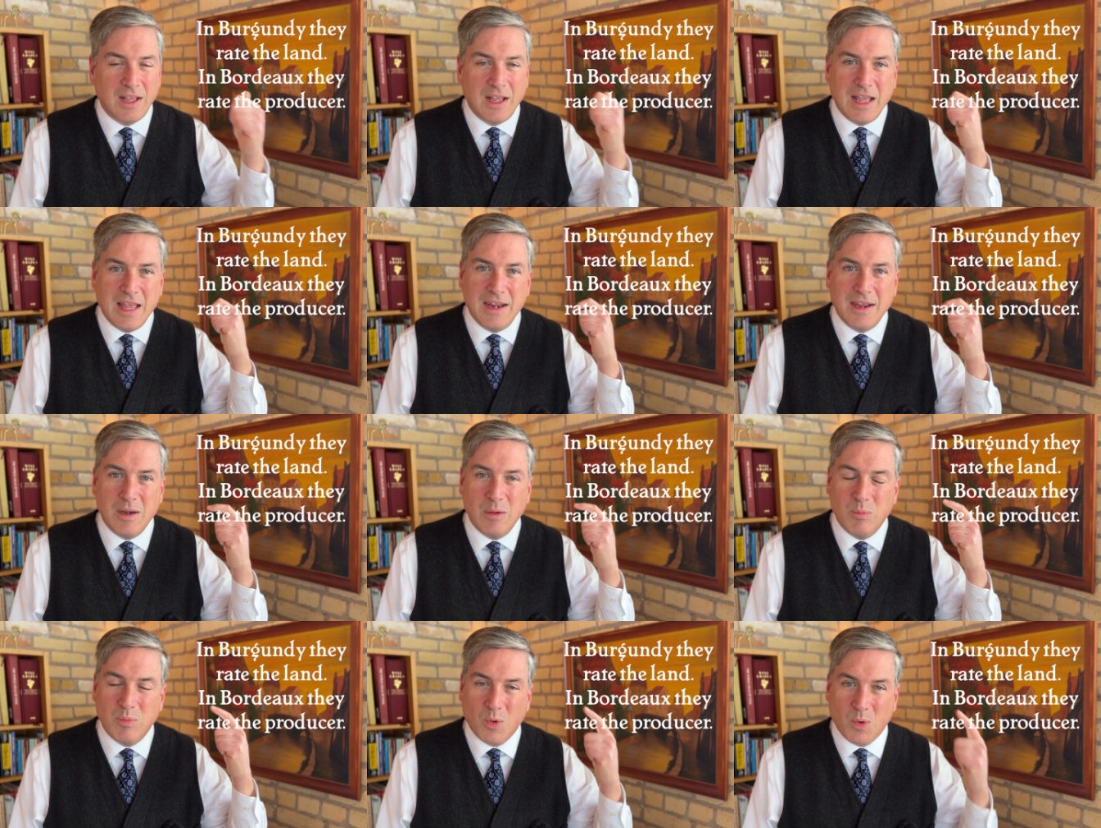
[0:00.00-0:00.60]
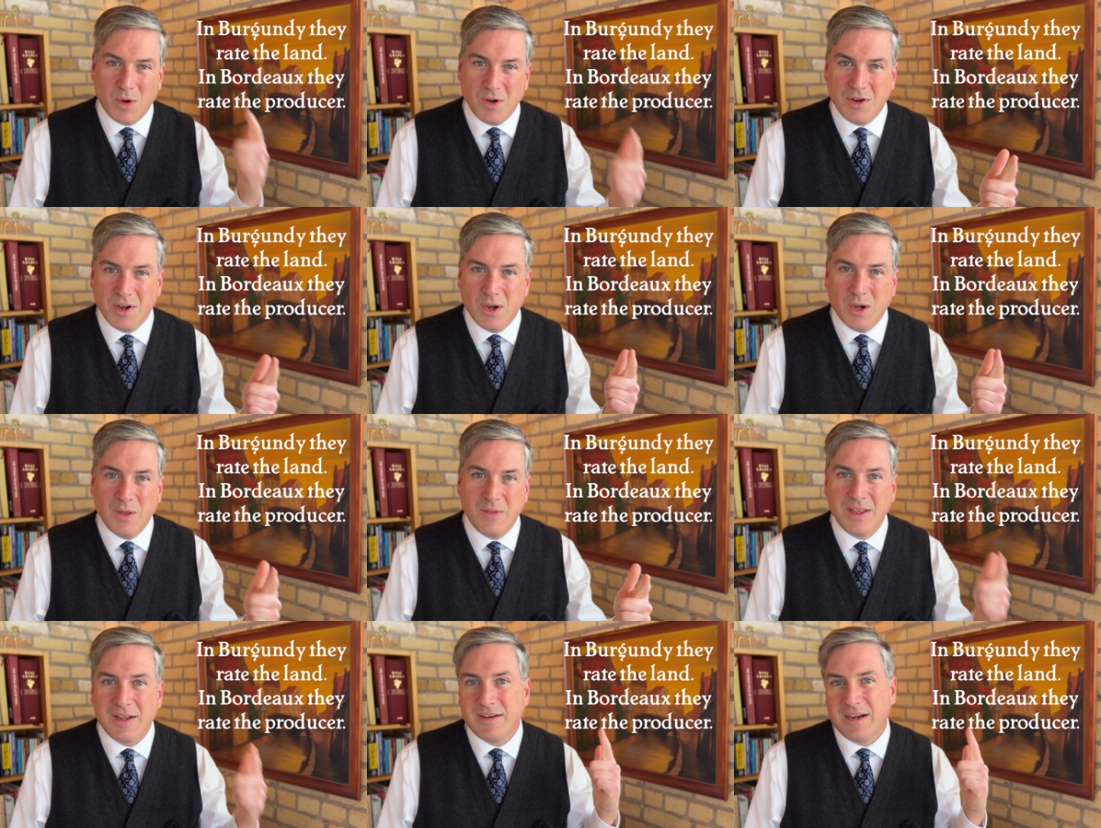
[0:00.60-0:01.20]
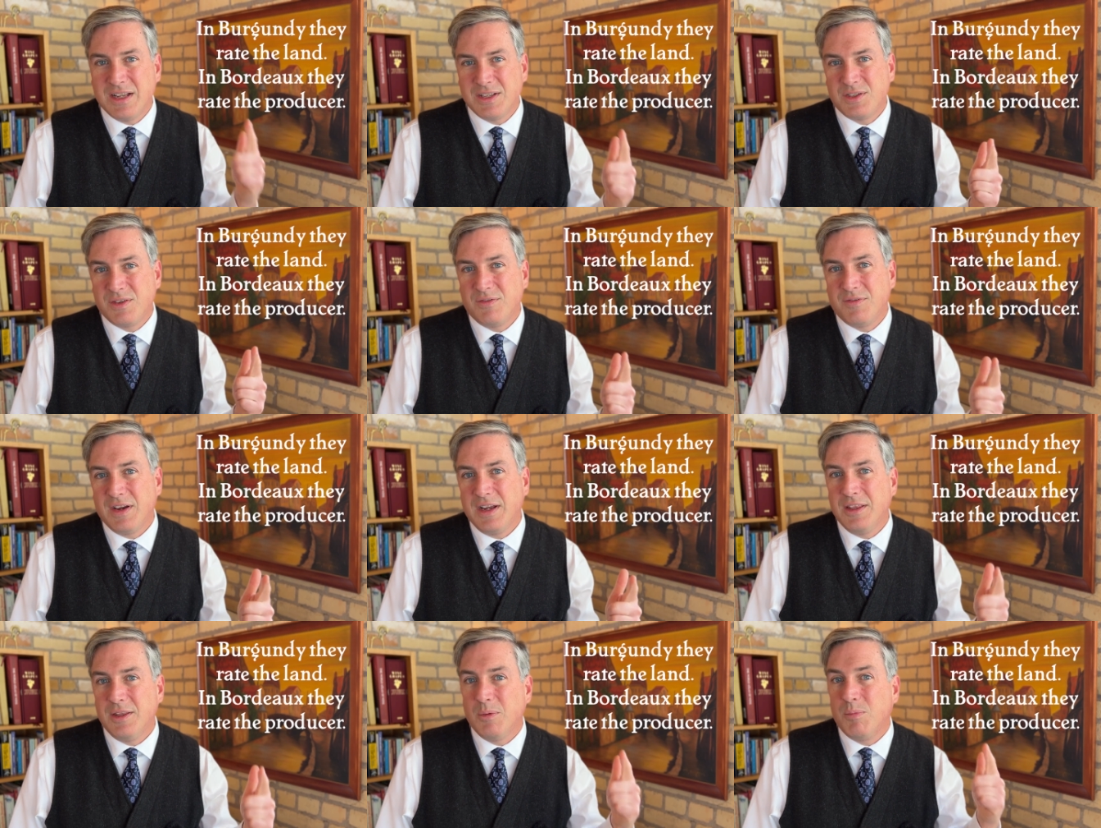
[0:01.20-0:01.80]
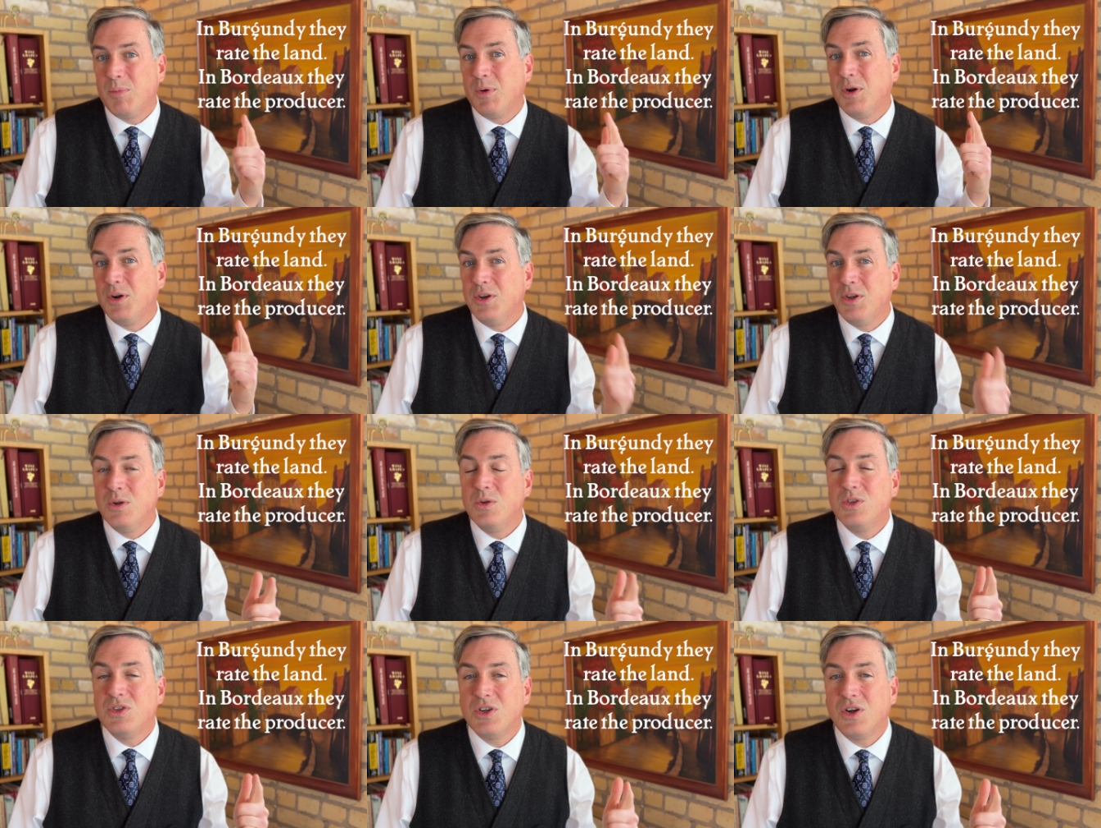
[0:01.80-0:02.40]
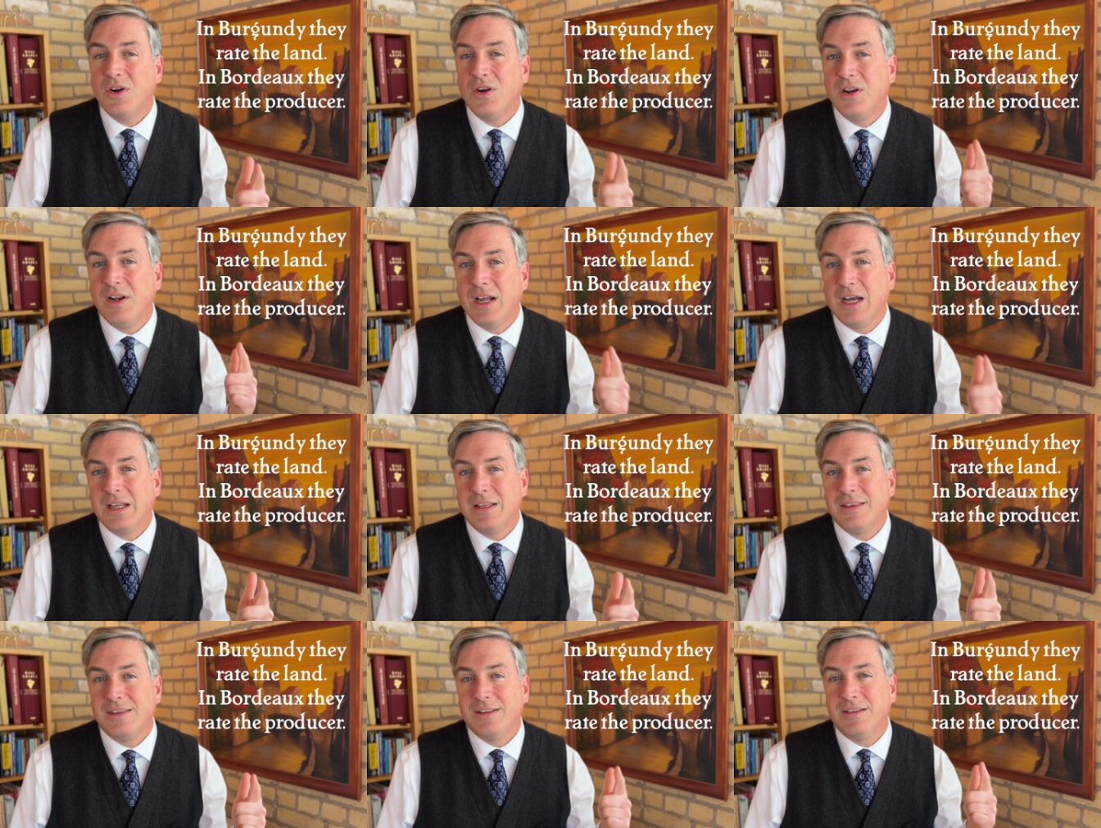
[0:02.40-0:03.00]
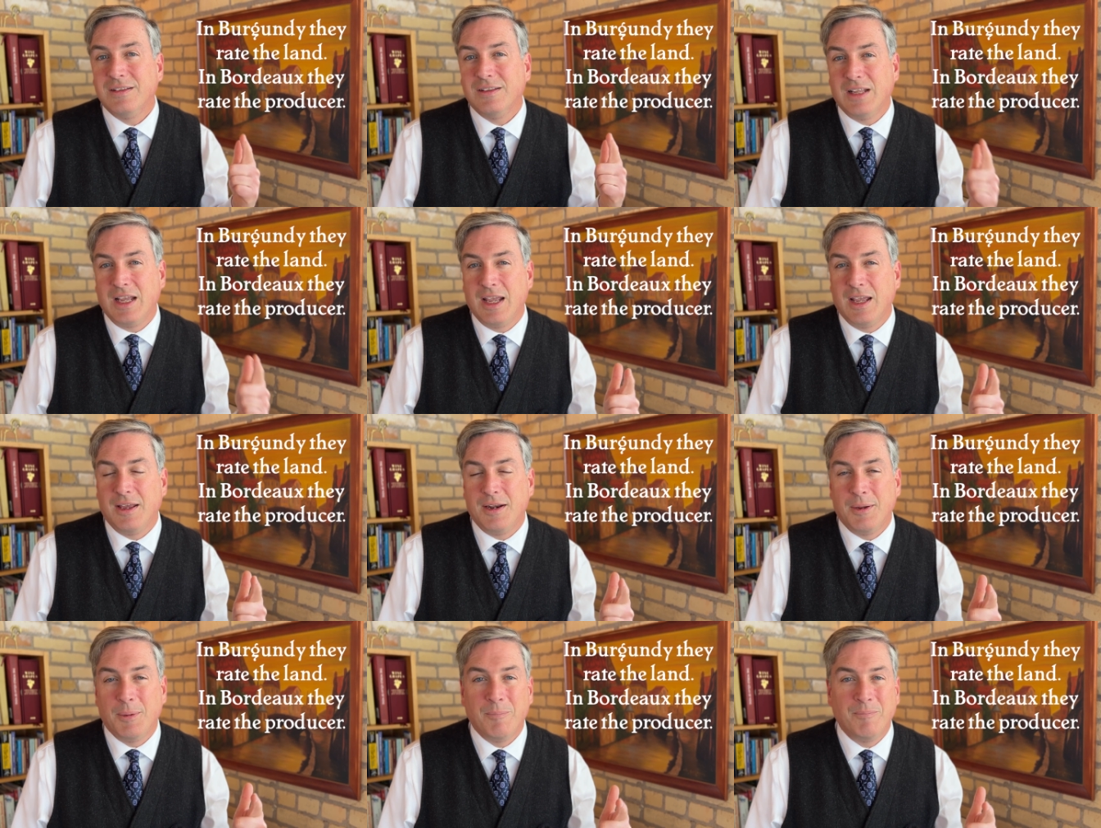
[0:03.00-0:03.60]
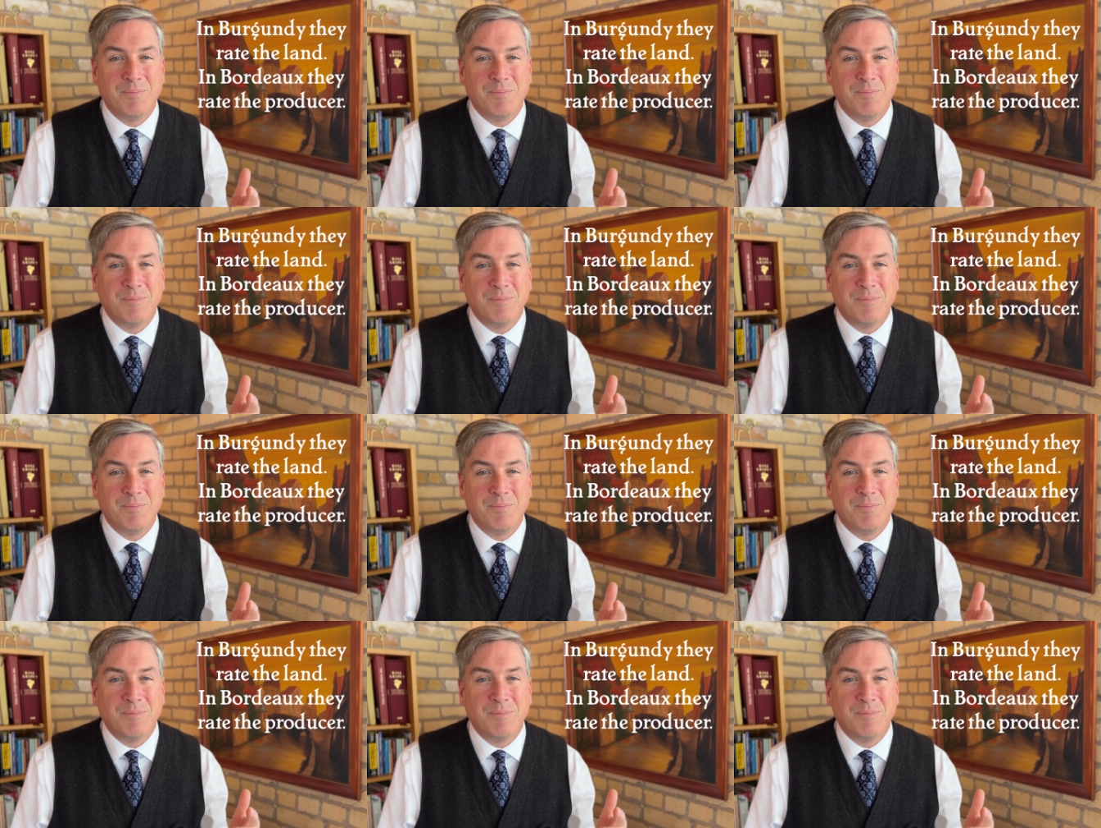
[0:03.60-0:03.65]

And in Bordeaux, they classify the producer, not the land.